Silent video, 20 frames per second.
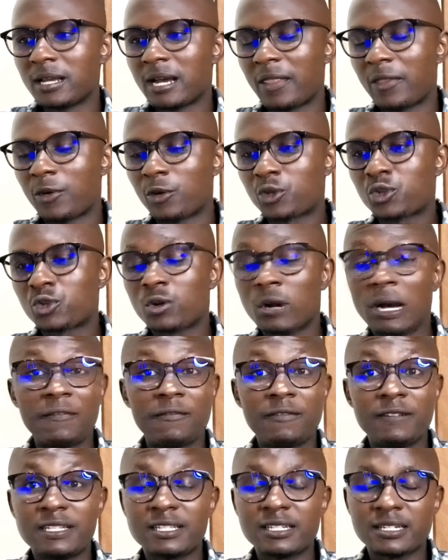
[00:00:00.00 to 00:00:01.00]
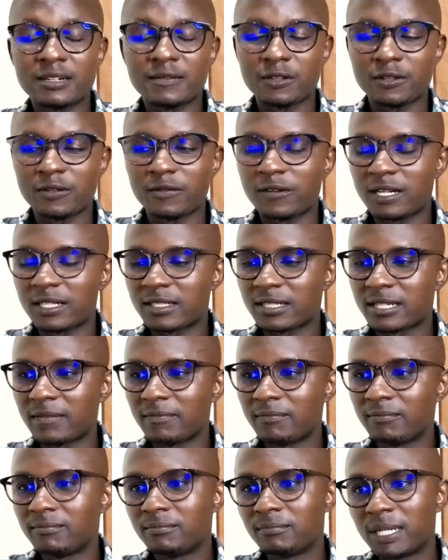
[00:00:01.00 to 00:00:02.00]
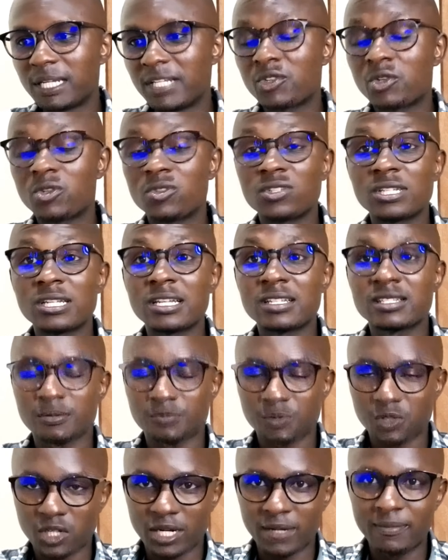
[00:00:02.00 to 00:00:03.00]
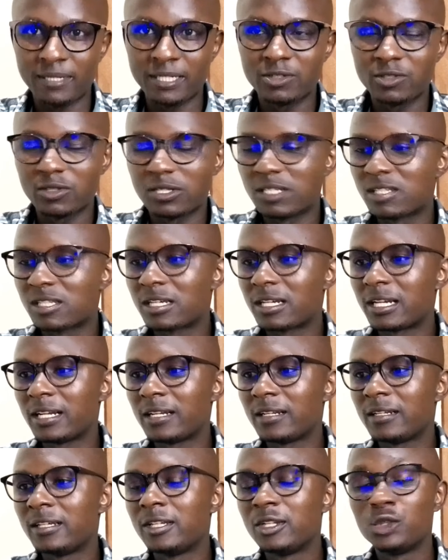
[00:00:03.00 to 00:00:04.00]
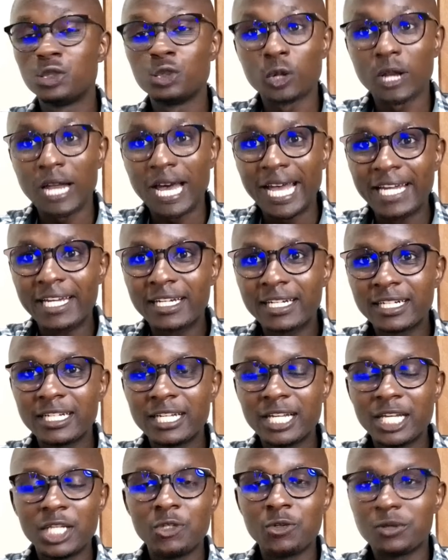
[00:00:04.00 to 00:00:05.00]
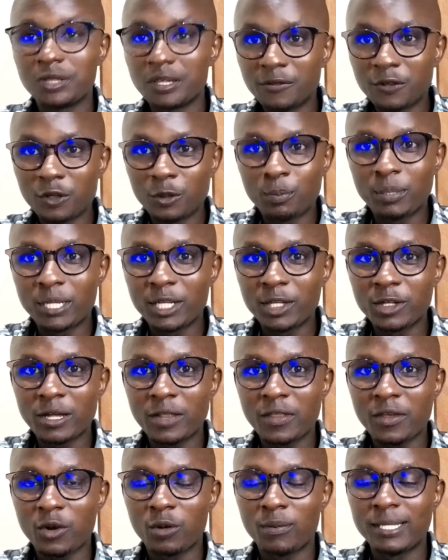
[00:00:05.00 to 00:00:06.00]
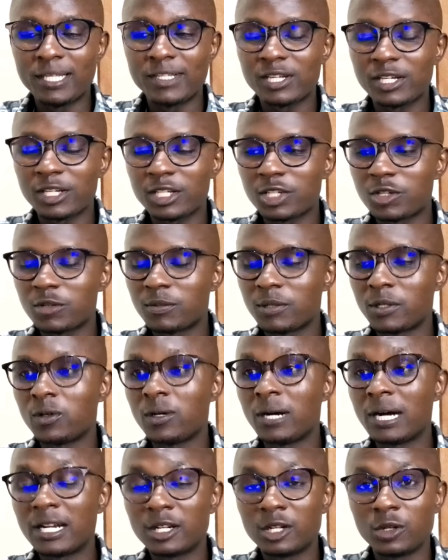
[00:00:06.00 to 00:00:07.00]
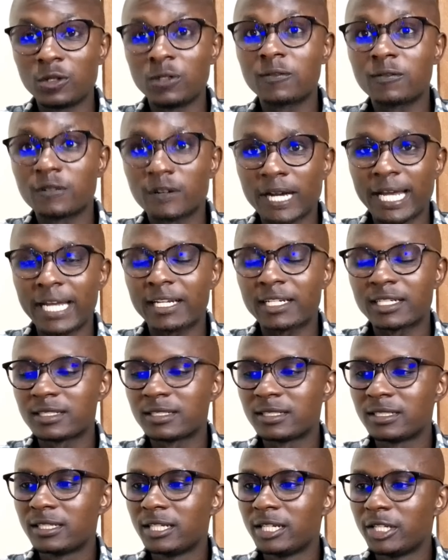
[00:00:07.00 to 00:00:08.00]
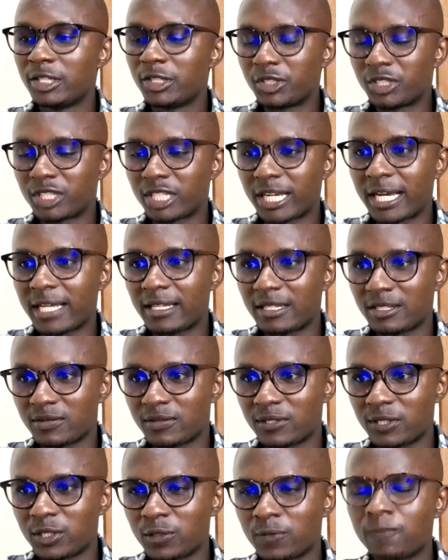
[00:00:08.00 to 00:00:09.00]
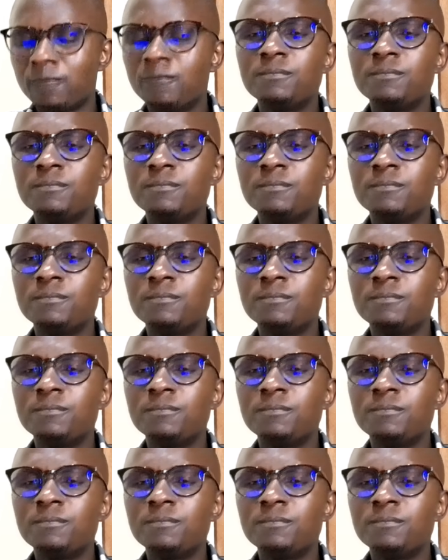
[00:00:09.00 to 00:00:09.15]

And those who are visitors for the first time, please consider subscribing to this channel. You like, you give your opinion at the comment section below, and don't forget to share this video.